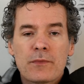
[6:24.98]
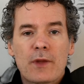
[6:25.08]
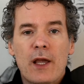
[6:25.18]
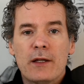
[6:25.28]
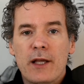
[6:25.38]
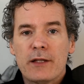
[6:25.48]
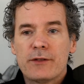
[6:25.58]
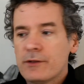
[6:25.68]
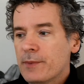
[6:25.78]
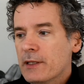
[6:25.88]
and yet
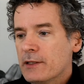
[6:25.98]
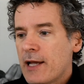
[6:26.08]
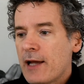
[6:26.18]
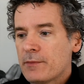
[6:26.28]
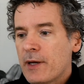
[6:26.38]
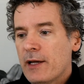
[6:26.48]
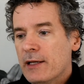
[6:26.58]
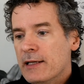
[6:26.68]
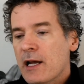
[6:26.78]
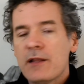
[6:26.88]
she's being attacked by
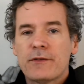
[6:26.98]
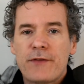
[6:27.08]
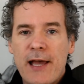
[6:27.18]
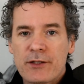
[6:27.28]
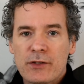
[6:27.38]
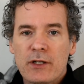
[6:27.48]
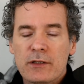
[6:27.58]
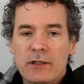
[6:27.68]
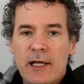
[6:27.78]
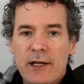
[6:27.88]
another faction on
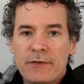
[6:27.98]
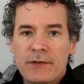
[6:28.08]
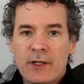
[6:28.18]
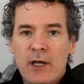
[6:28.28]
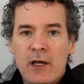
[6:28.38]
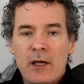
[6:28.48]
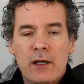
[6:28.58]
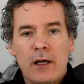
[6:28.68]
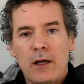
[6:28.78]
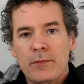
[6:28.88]
the left
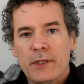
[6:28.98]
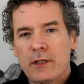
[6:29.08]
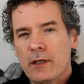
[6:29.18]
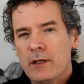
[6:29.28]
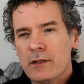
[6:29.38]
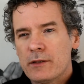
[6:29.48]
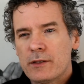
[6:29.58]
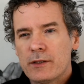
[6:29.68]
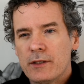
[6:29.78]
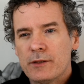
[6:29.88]
uh, because
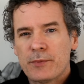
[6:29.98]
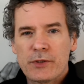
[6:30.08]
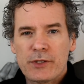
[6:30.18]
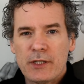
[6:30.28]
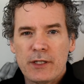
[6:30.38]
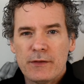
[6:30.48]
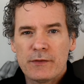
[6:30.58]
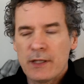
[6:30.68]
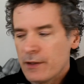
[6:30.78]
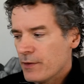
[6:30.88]
she's
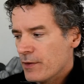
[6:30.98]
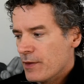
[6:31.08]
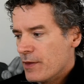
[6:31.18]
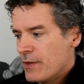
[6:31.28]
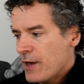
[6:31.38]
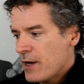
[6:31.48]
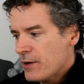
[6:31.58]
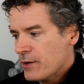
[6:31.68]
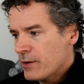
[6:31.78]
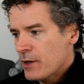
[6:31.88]
perceived in
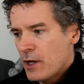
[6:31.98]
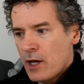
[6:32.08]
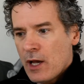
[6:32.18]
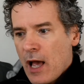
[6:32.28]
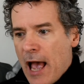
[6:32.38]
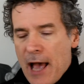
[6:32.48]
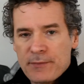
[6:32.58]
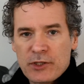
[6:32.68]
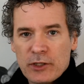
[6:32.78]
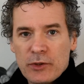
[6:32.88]
their
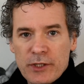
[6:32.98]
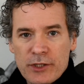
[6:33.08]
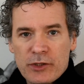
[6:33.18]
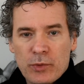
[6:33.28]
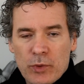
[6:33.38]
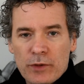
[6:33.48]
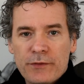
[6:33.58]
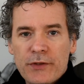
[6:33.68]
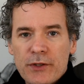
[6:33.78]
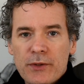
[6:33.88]
absolutist
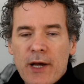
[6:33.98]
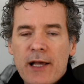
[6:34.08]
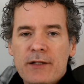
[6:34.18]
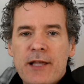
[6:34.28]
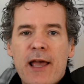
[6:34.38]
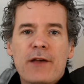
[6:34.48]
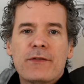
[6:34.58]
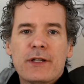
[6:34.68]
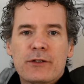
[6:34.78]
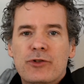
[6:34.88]
worldview as
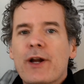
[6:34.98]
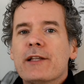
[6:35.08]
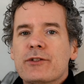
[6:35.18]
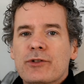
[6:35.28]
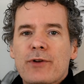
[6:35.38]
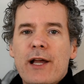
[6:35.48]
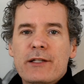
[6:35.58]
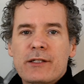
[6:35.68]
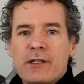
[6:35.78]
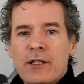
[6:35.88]
having
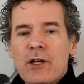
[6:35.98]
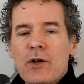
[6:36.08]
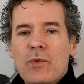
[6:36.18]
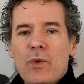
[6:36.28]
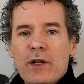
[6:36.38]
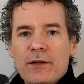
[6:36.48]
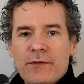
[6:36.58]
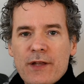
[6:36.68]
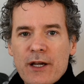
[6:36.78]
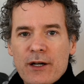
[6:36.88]
transgressed one
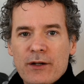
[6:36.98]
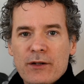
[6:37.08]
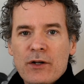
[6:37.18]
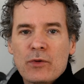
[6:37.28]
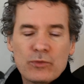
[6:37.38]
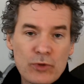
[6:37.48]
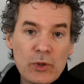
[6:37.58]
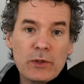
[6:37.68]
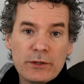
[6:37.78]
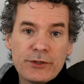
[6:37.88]
of their
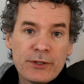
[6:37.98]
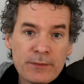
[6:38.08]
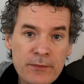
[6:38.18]
rules.